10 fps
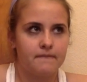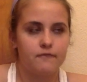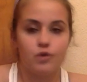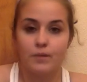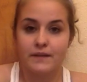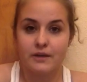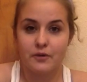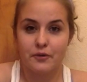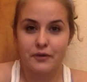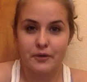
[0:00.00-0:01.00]
forming their
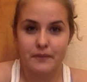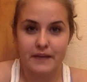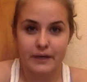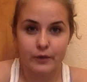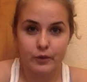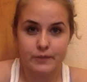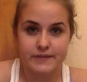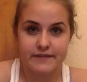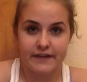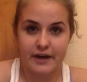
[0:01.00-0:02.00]
own little mini groups
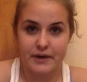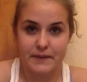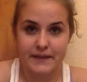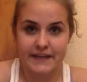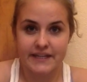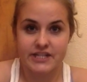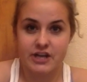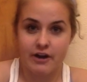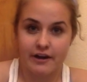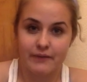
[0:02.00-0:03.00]
of accountability,
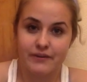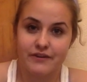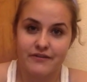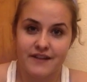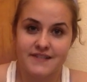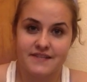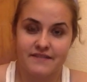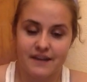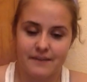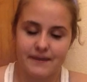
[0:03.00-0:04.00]
sharing it with their friends and
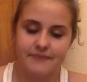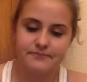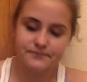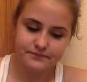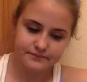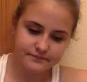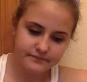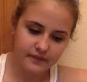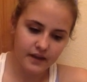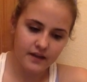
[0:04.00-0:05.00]
family.
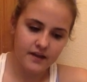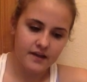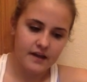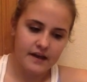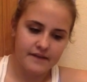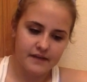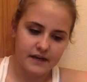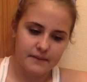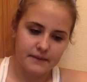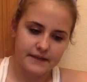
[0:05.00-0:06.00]
And the
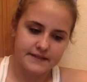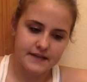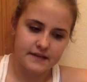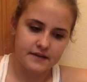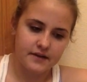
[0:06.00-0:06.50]
company said,